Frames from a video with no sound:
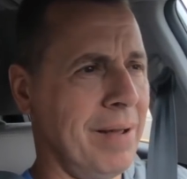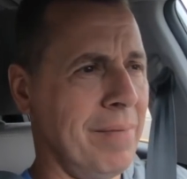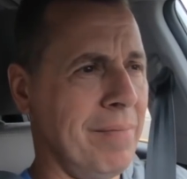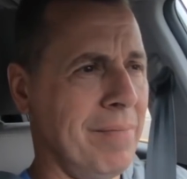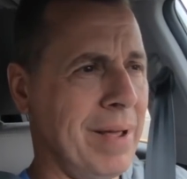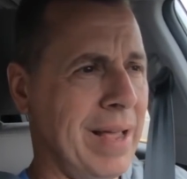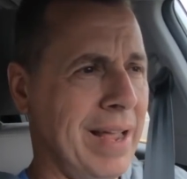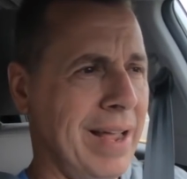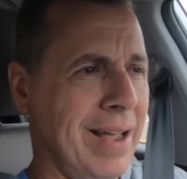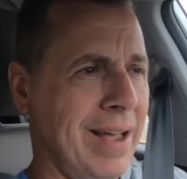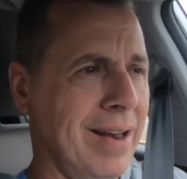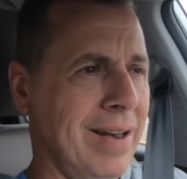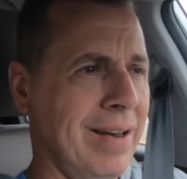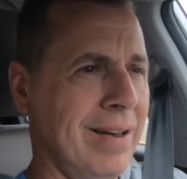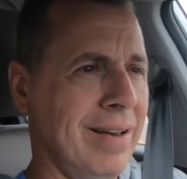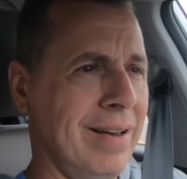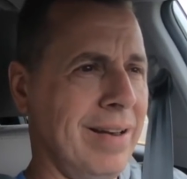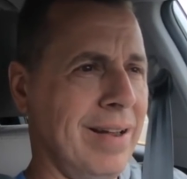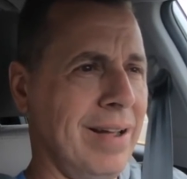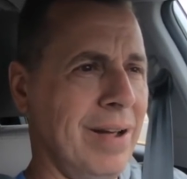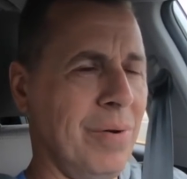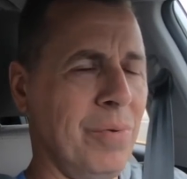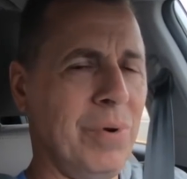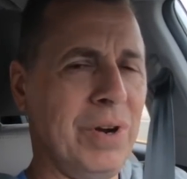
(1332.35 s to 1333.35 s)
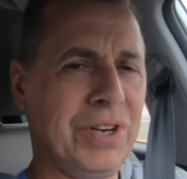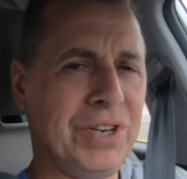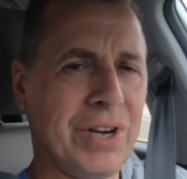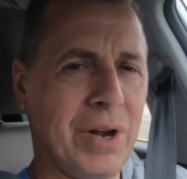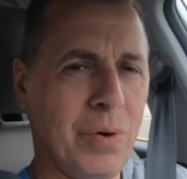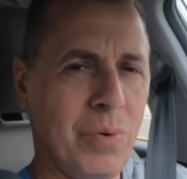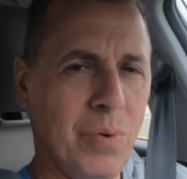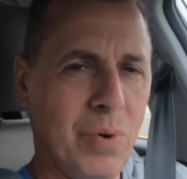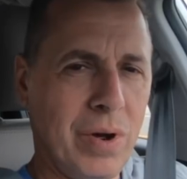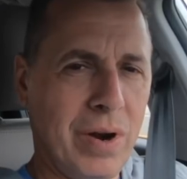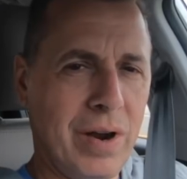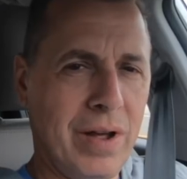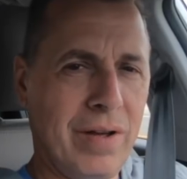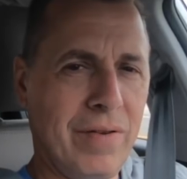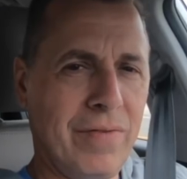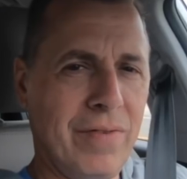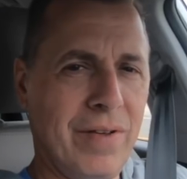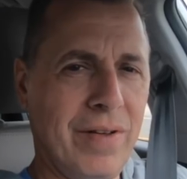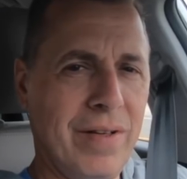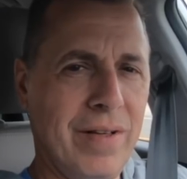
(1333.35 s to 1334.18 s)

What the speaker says: man, I wish I would have.